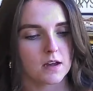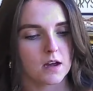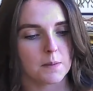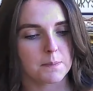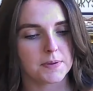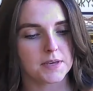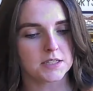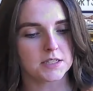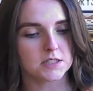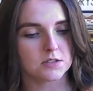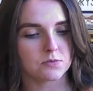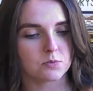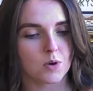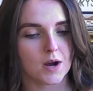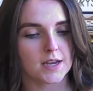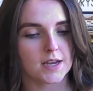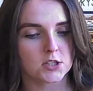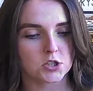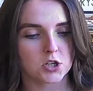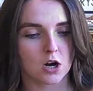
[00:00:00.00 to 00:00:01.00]
A piece of
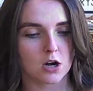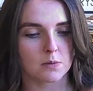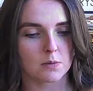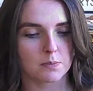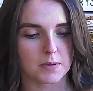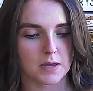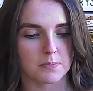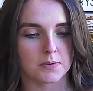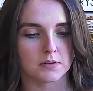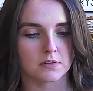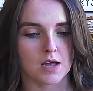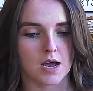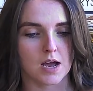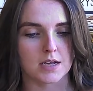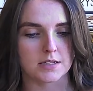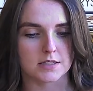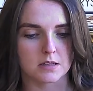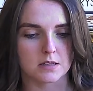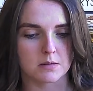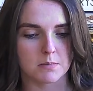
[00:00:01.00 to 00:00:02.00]
white chart paper
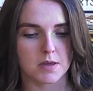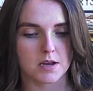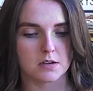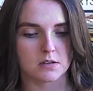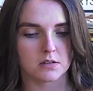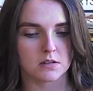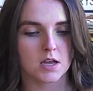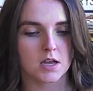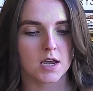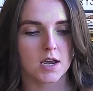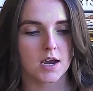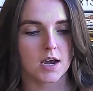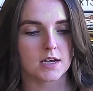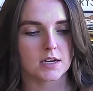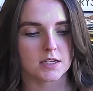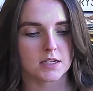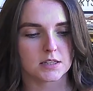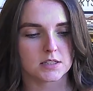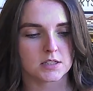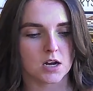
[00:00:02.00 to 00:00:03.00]
lies in the middle, and
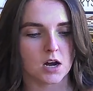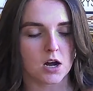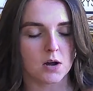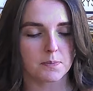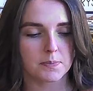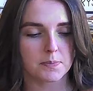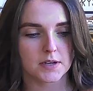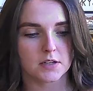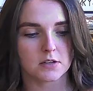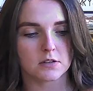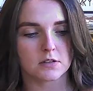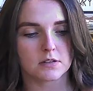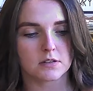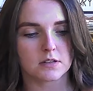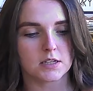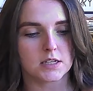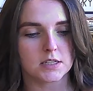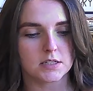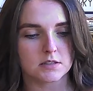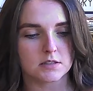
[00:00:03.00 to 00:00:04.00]
at the top, in her
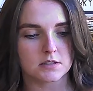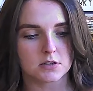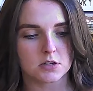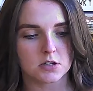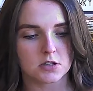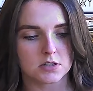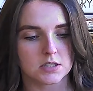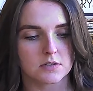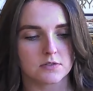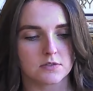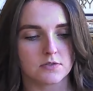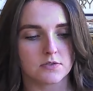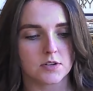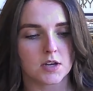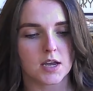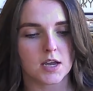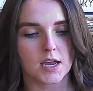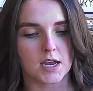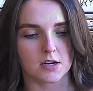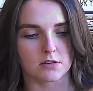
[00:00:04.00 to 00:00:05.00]
neatest cursive
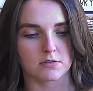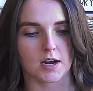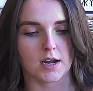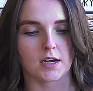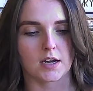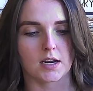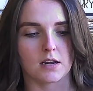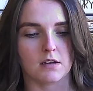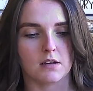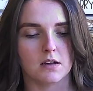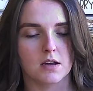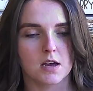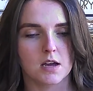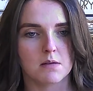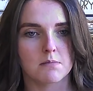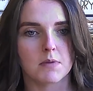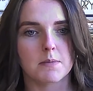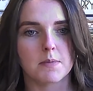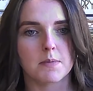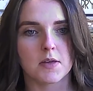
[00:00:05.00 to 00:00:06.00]
handwriting,
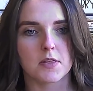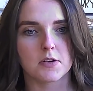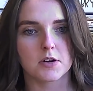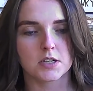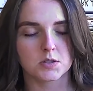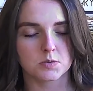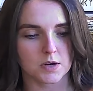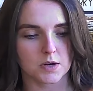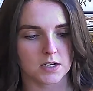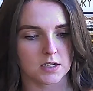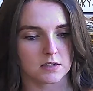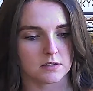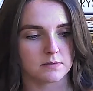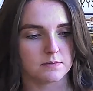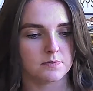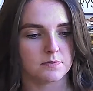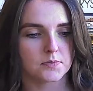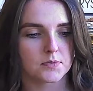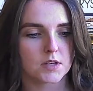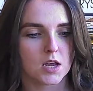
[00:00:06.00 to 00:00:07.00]
my mother has written,
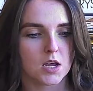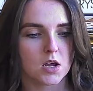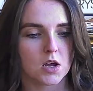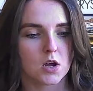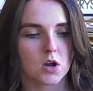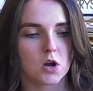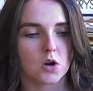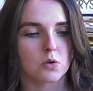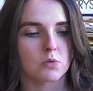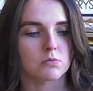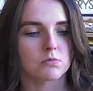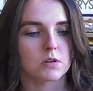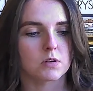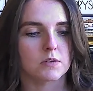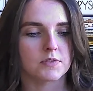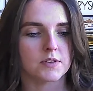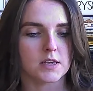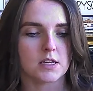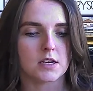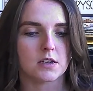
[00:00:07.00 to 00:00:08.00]

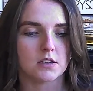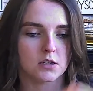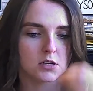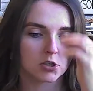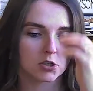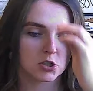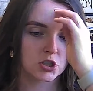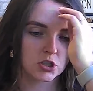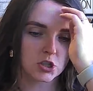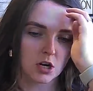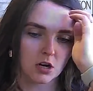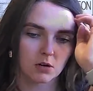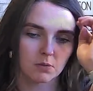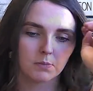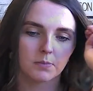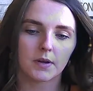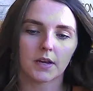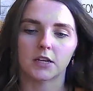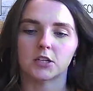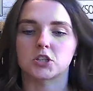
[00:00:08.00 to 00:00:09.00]
Ravi, sharp
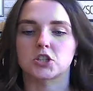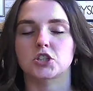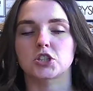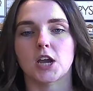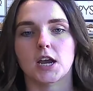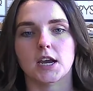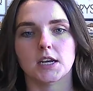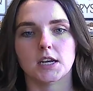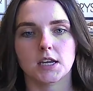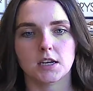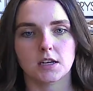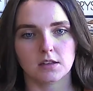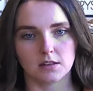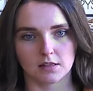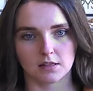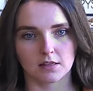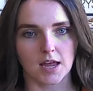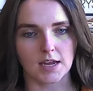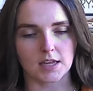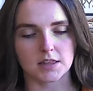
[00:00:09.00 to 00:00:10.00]
and shining
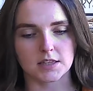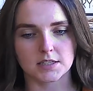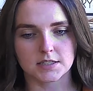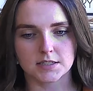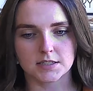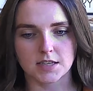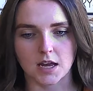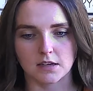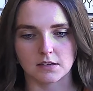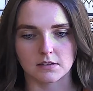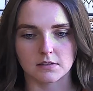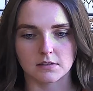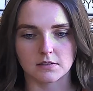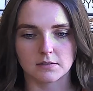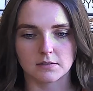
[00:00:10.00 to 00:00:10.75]
like the sun.